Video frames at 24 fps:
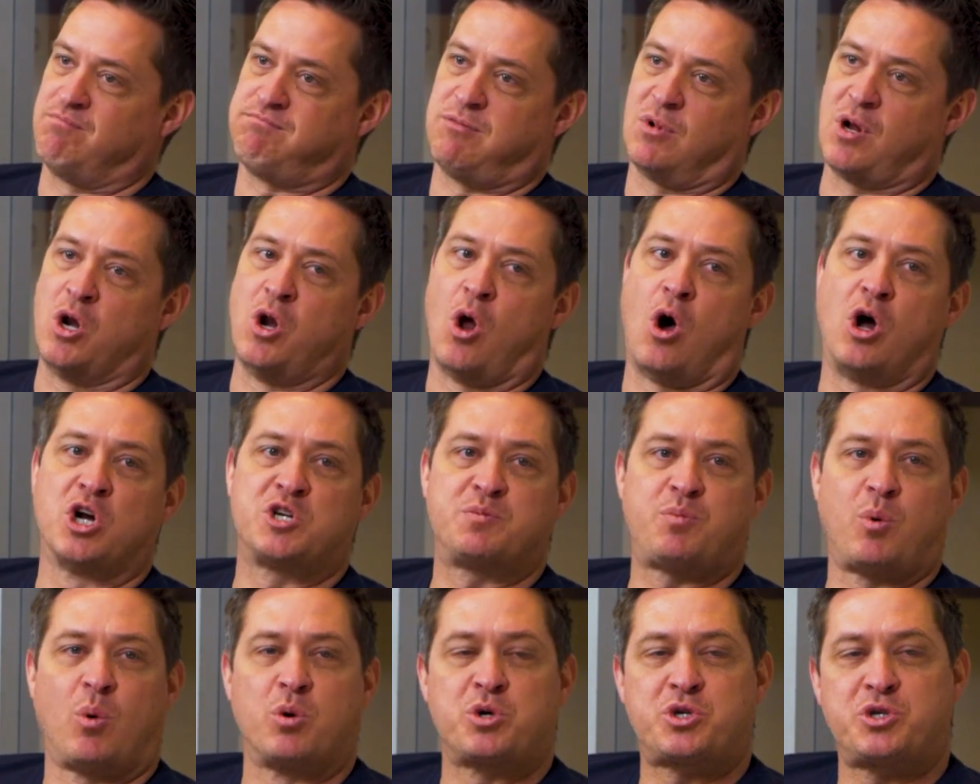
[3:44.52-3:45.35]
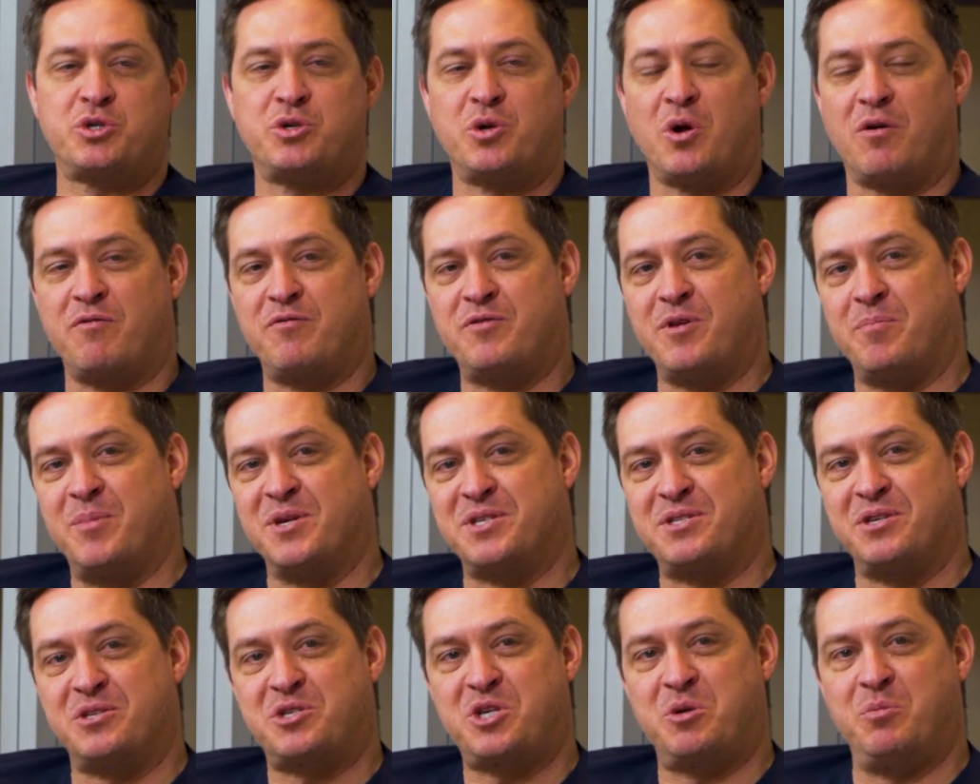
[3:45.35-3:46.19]
a large portion of the
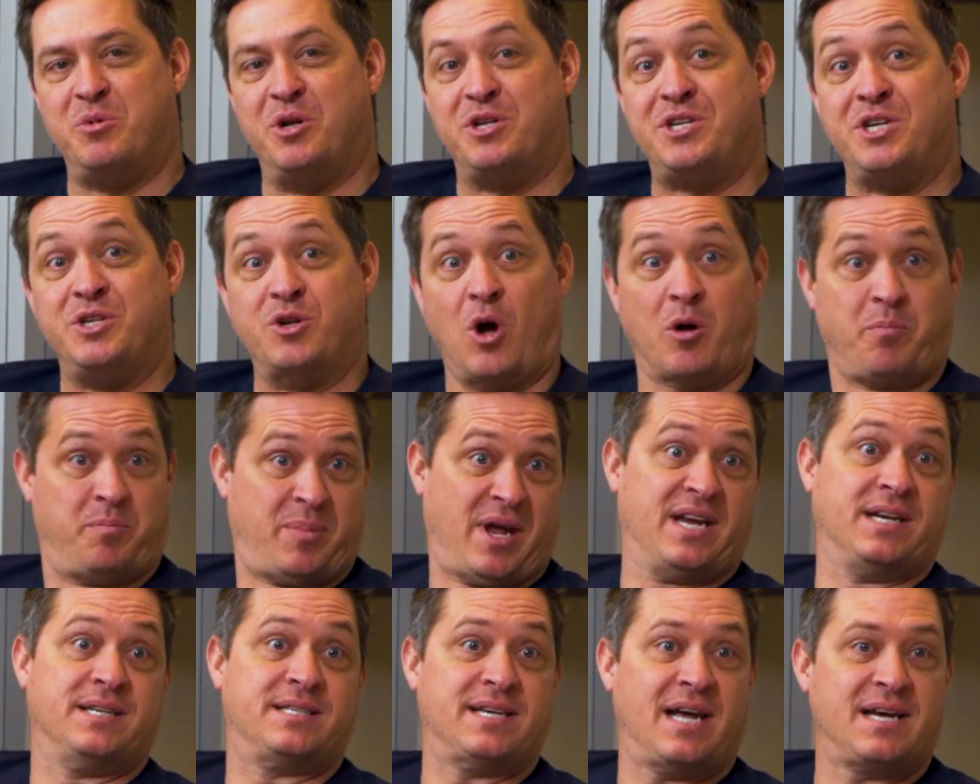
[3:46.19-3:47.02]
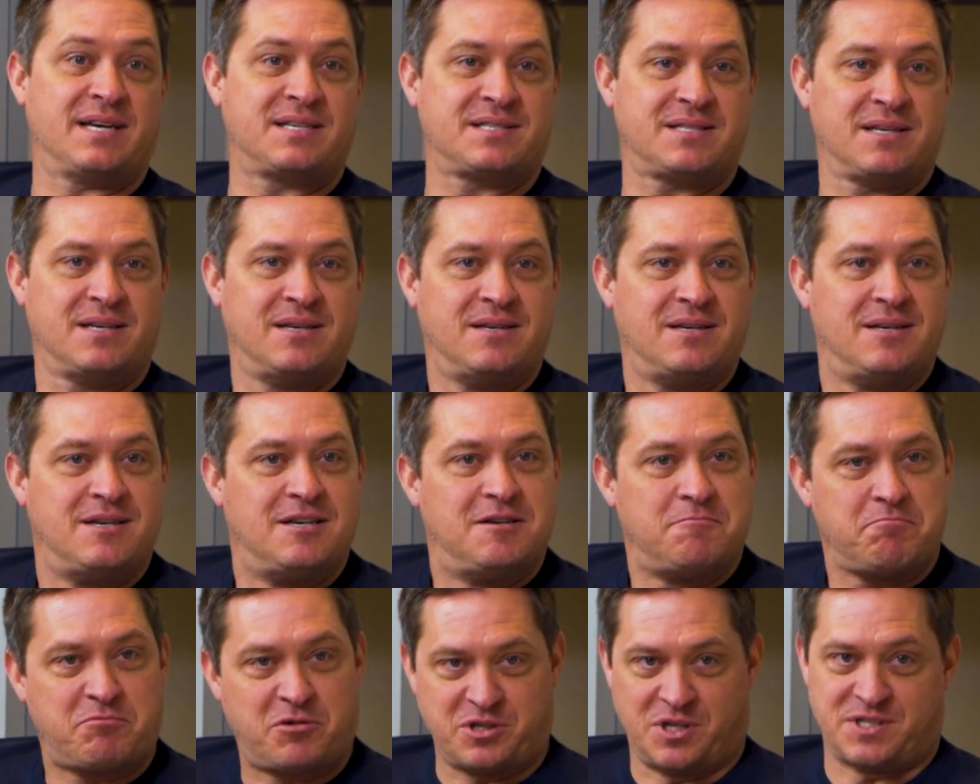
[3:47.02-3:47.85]
business community not paying tax
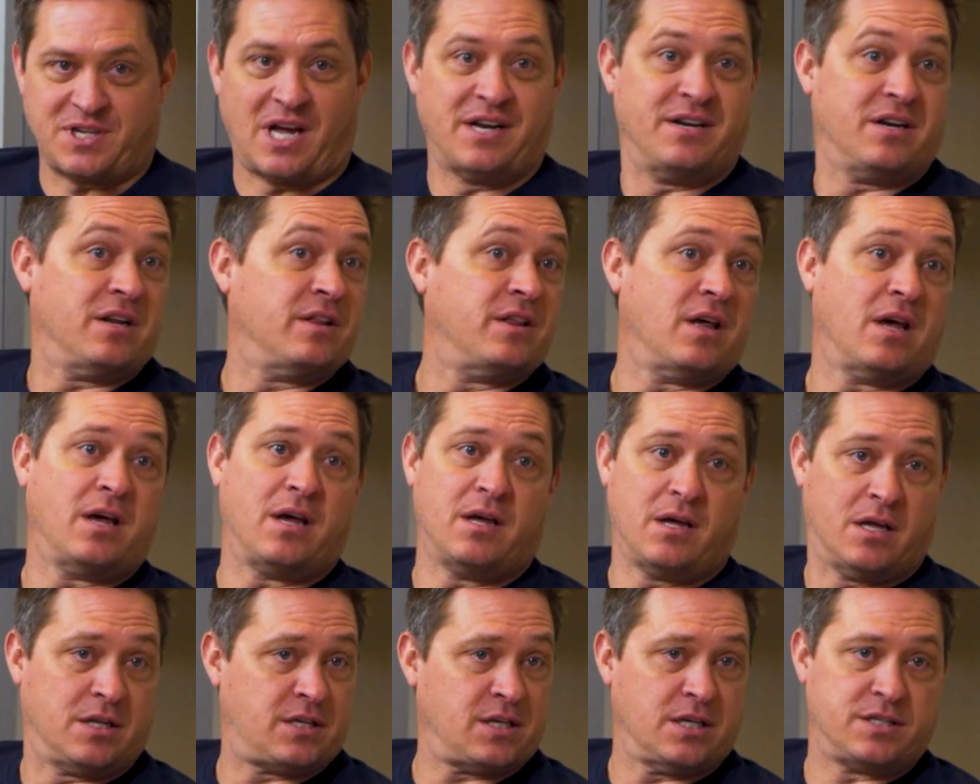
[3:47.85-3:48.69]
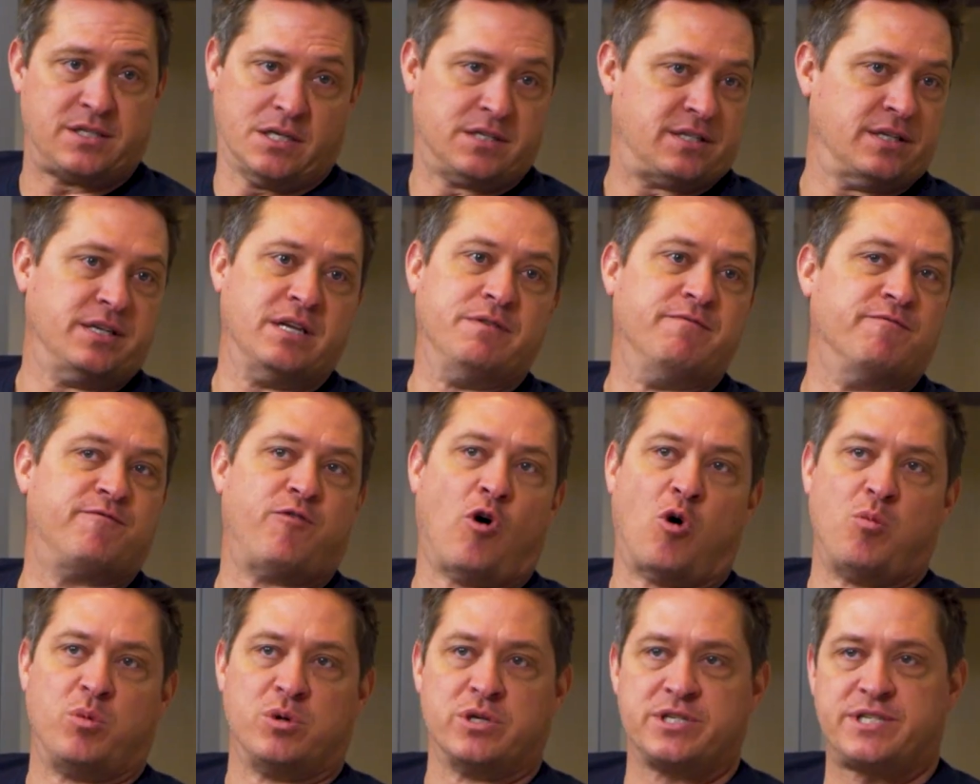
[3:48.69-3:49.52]
because it's an
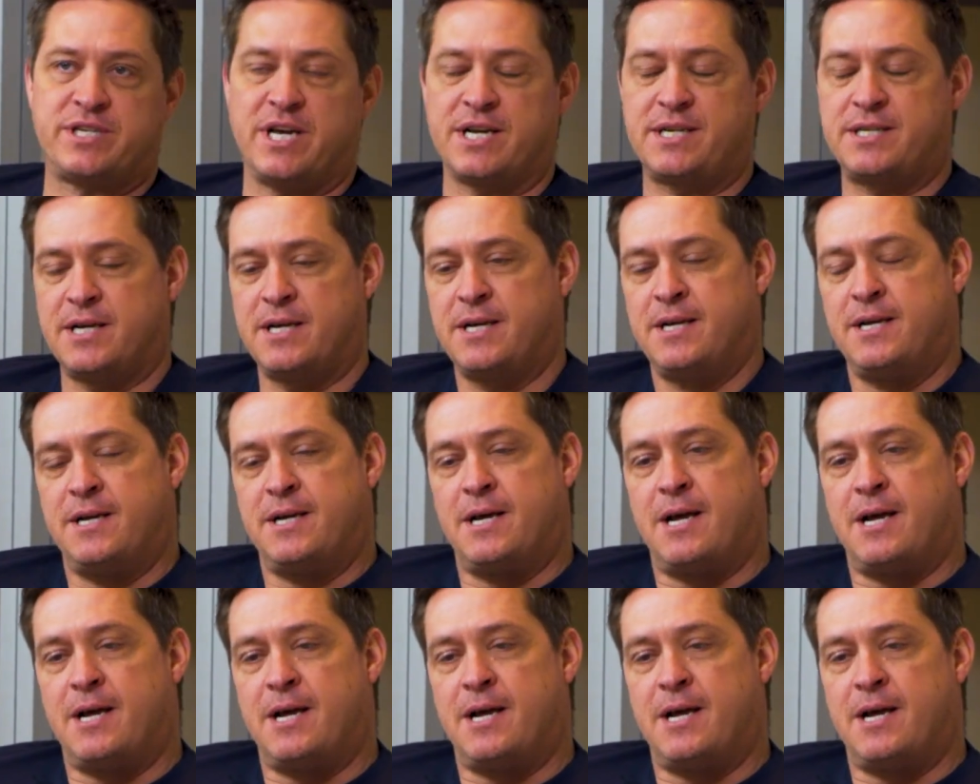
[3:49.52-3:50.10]
informal sector.